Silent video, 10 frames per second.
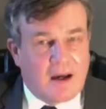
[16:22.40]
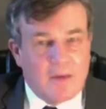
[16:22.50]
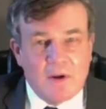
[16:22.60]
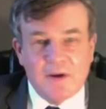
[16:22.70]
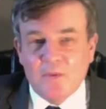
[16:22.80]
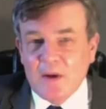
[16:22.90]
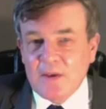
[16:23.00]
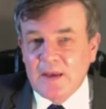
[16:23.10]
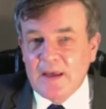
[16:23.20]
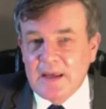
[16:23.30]
wonder whether
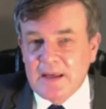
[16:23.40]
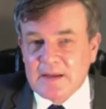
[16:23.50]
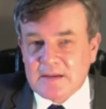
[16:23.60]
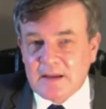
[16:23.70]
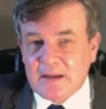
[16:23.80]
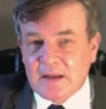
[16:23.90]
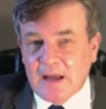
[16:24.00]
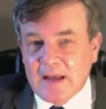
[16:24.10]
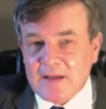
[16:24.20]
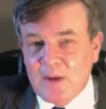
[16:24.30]
he is,
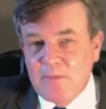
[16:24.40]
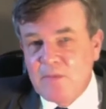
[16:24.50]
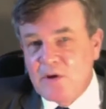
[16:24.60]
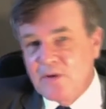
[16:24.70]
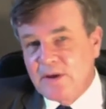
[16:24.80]
as we move